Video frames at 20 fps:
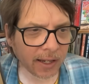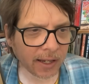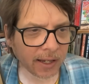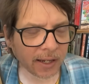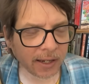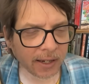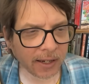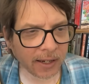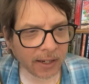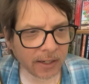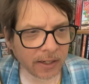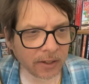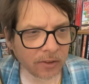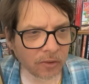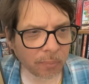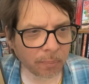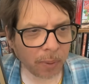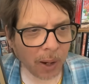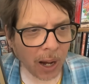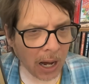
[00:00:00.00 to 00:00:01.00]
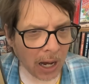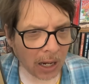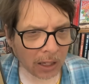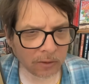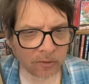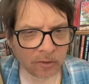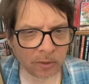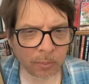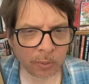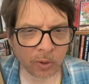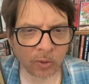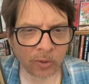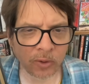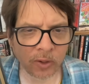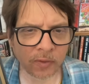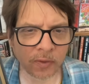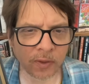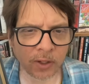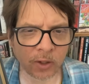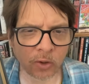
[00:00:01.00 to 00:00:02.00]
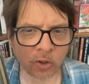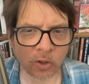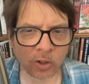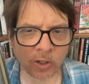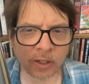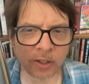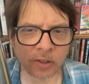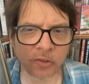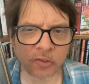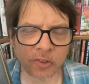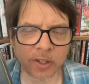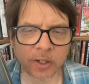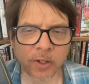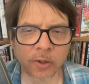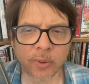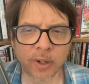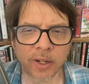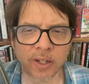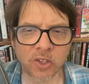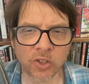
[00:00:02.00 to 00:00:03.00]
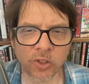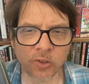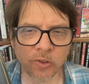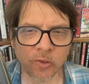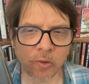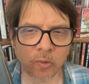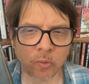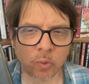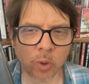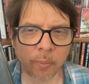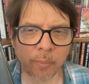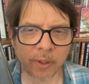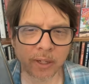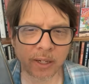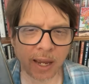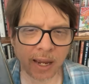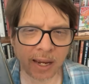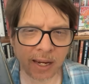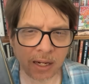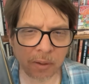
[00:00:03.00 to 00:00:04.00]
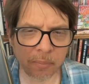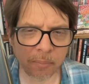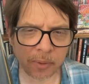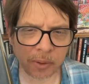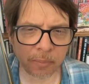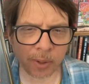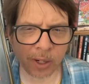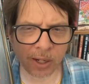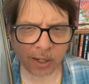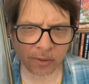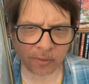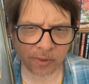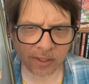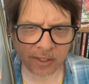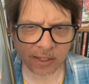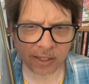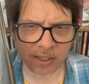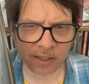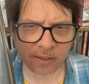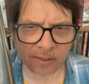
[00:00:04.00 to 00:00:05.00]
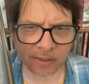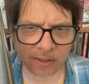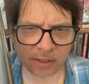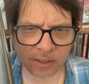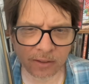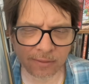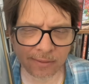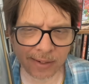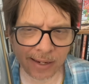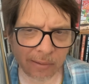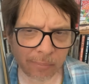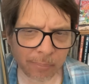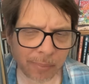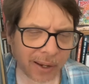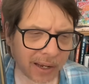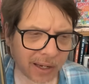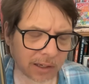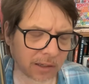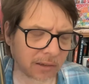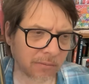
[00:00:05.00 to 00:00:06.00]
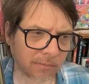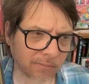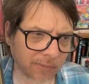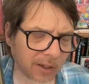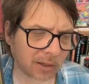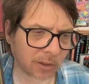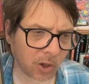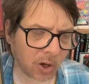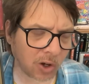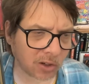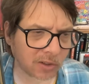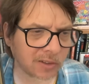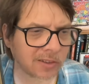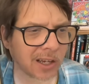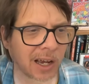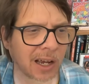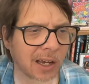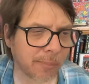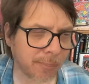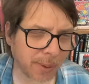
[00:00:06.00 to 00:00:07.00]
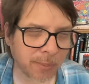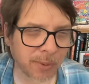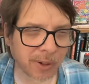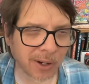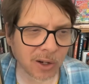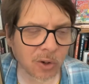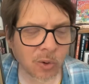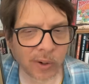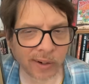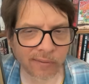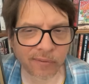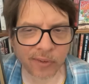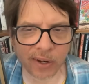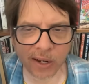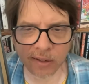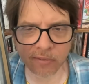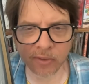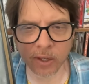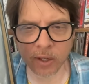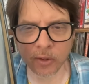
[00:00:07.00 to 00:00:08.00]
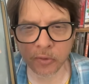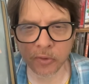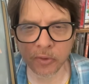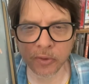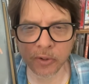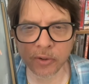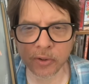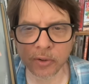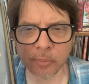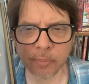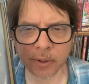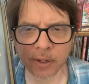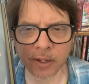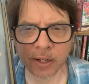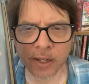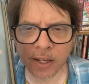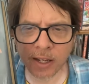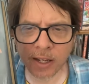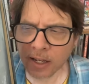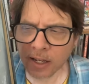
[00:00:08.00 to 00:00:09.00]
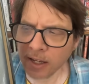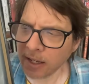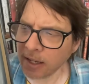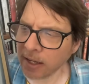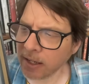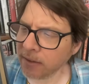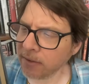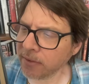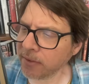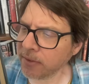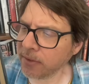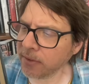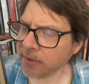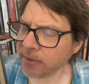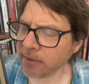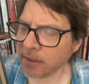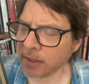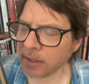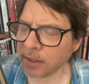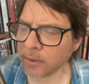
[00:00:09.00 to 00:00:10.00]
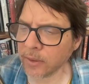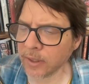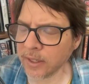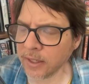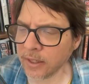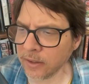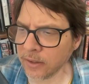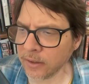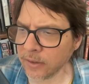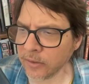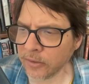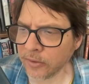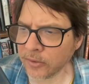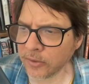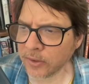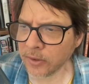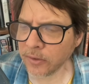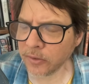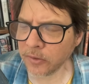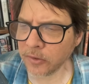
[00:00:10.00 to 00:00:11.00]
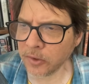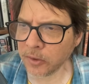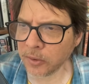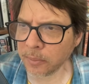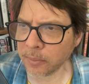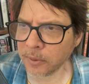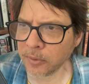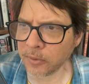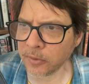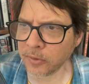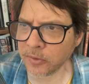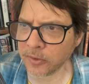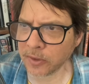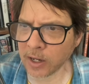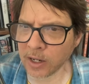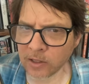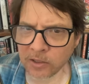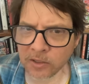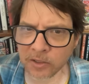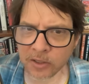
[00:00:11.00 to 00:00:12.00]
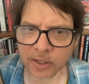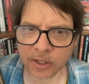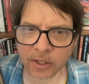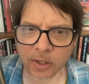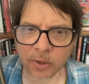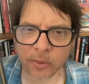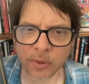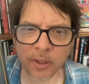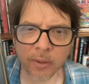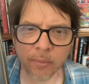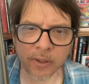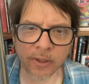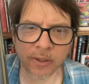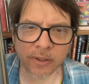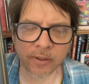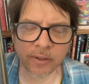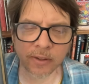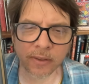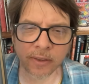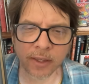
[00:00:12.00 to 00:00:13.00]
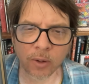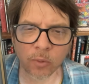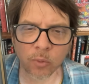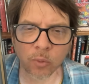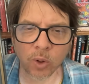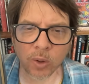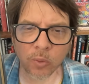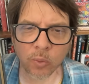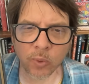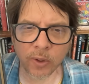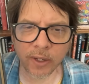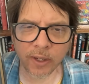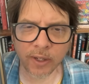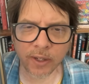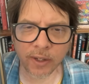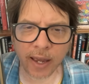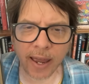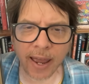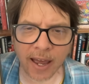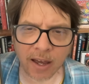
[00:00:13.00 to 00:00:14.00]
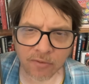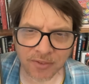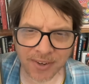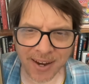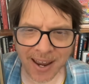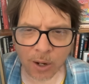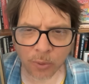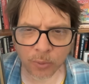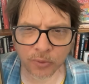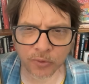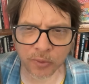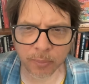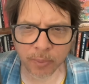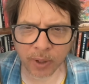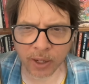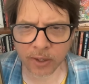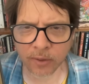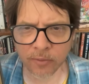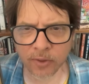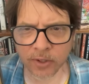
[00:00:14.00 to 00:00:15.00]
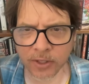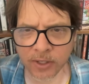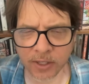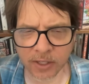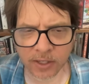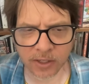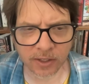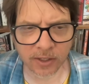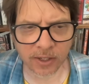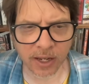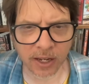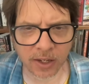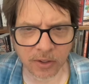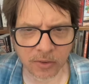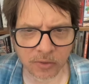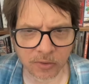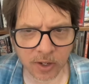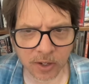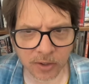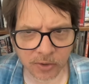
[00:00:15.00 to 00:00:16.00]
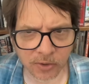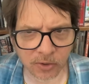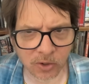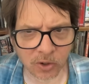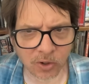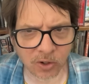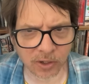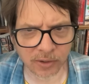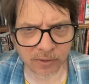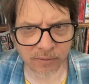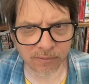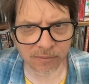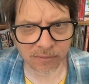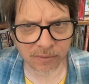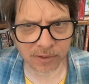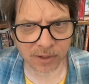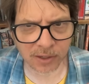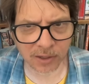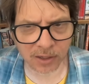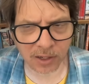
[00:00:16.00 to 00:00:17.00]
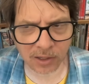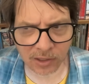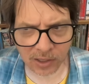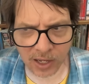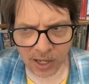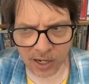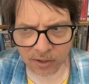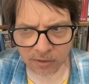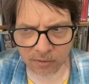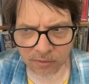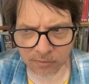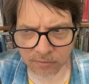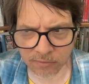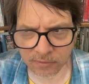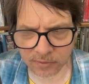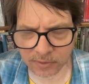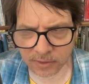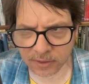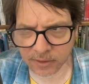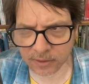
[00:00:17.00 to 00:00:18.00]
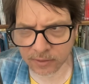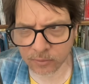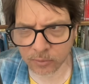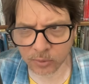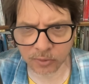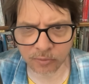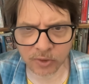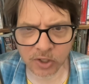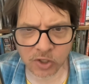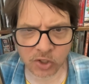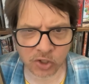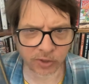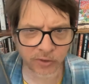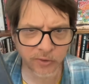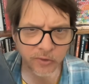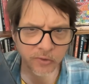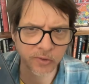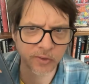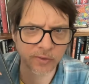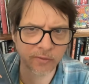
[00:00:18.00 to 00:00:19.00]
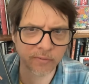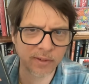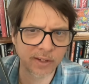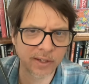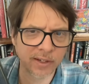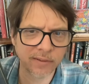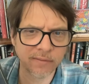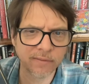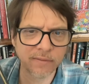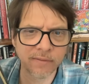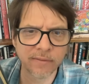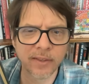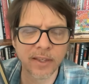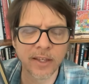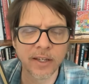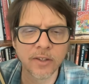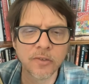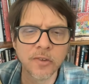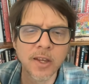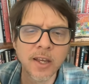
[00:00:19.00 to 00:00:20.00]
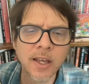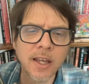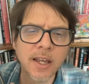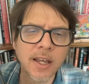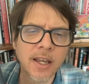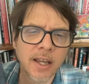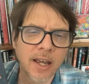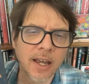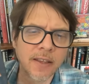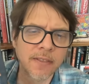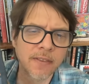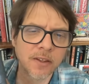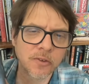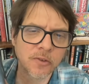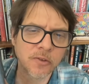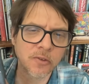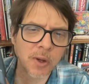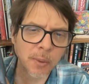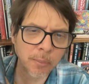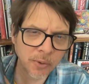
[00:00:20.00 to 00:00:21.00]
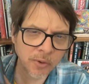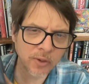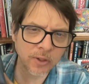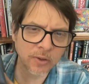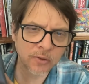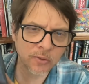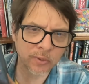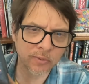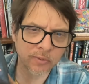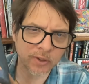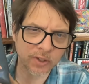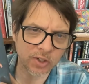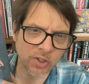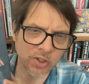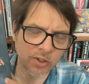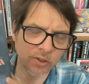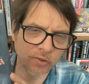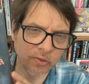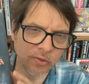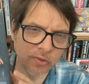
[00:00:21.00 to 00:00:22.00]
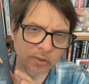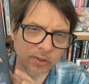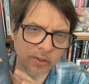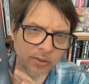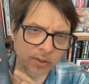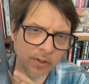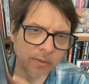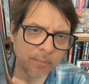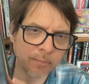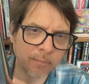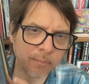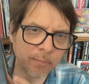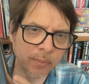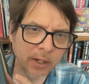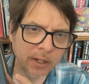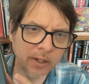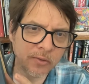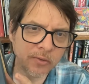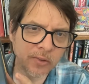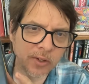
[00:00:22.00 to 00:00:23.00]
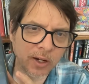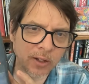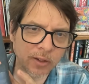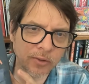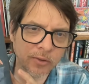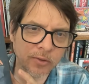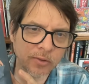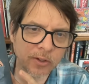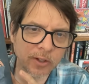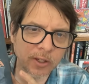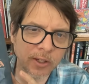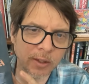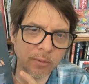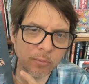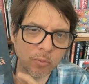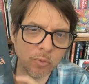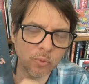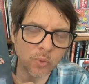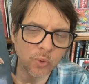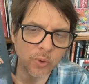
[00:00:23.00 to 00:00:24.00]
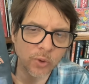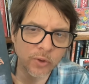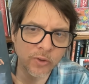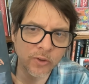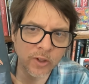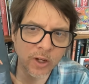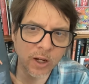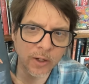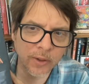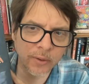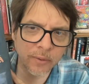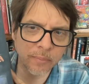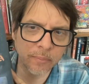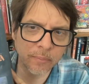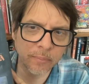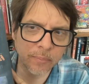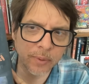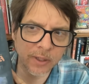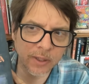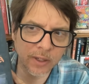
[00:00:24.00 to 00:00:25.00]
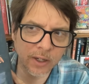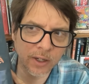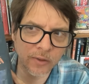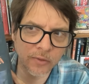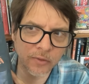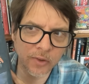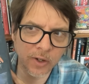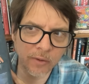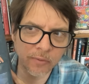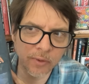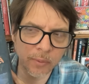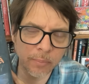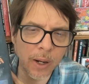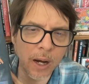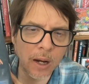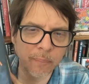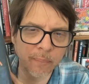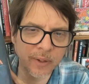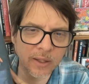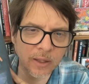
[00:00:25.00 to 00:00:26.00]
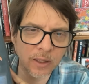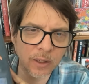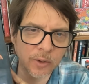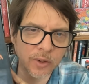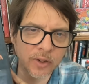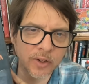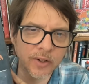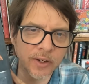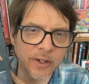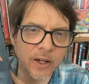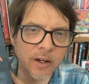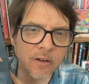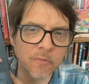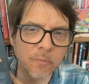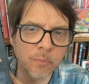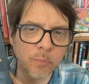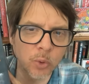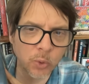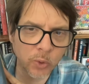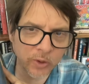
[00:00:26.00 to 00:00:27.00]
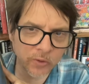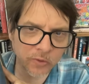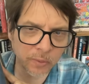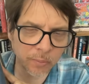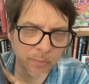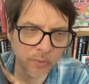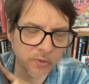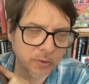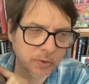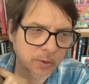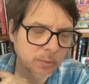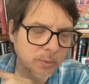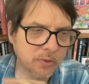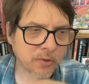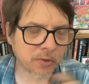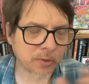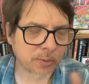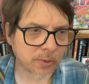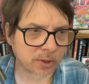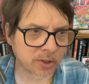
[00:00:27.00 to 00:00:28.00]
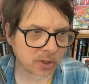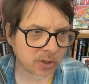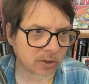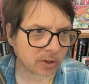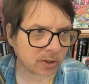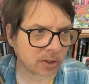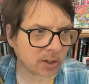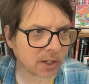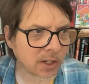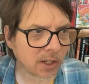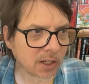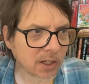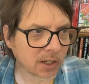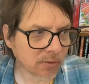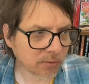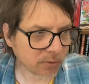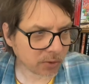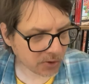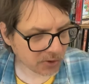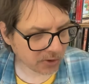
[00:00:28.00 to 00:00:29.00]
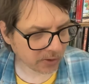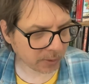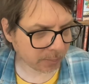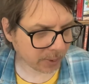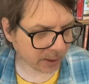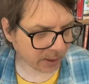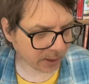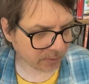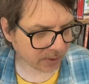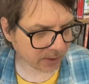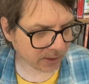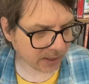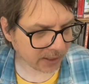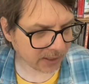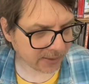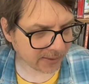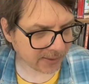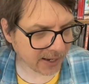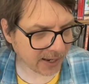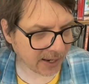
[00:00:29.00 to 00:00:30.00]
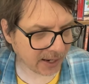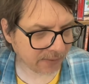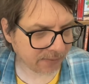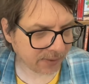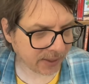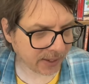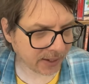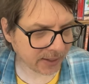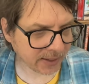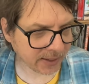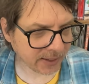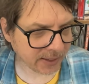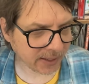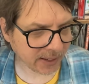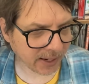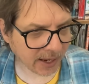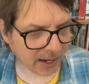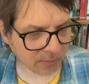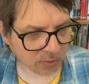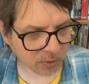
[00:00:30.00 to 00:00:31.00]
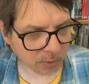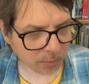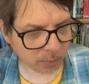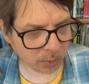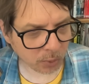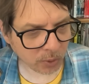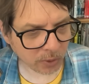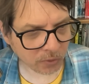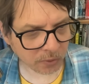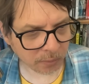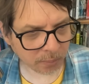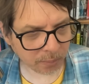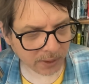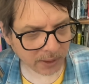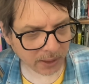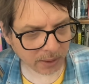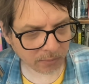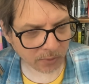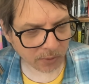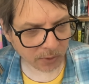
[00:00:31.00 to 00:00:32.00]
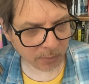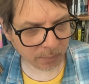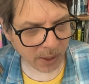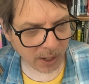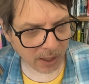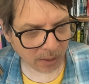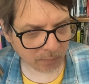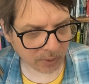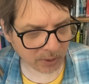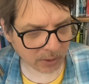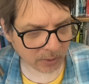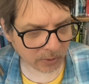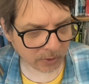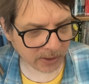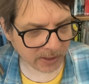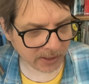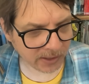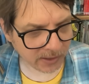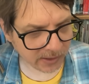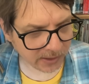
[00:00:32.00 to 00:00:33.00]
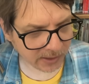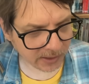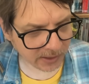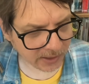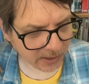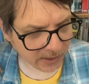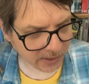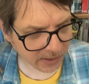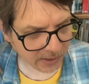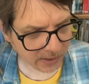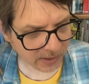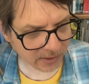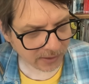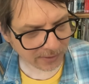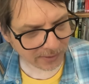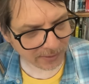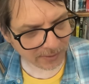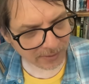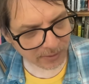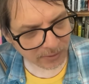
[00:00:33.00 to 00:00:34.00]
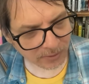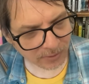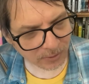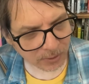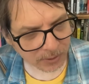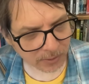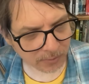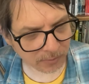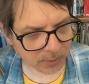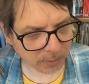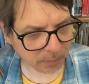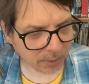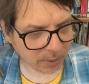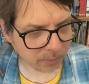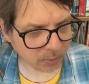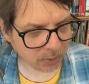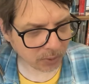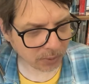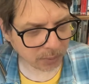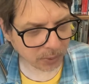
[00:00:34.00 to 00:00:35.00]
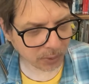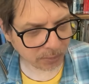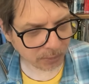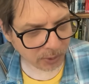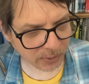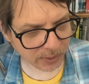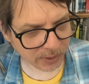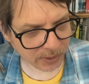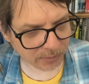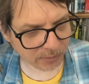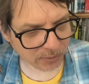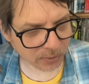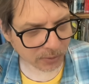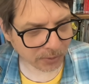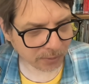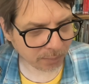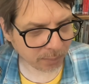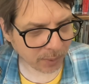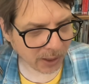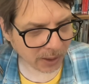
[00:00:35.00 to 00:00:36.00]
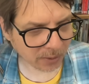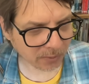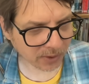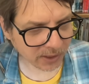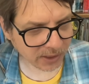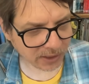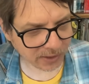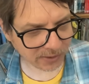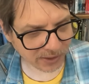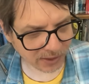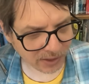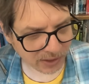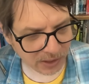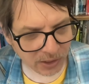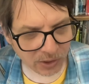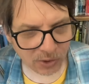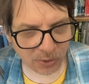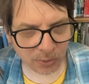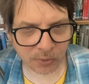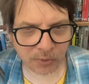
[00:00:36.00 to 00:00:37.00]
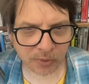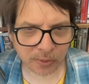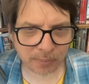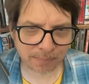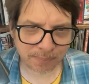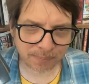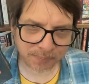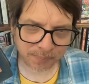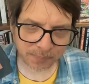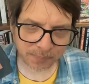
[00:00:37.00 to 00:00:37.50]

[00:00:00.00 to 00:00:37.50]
And it's possible that the earliest iterations of what became the Bhagavad Gita date back a long time, maybe not quite 5,000 years, but there is considerable scholarly agreement that what we have now as the Bhagavad Gita has undergone a lot of revisions and things, and that some of these revisions, many scholars claim, were done because of the popularity of Buddhism. So there was an original version of the Bhagavad Gita, and then after Buddhism became very popular in India, the people who were promoting sort of Bhagavad Gita and Hinduism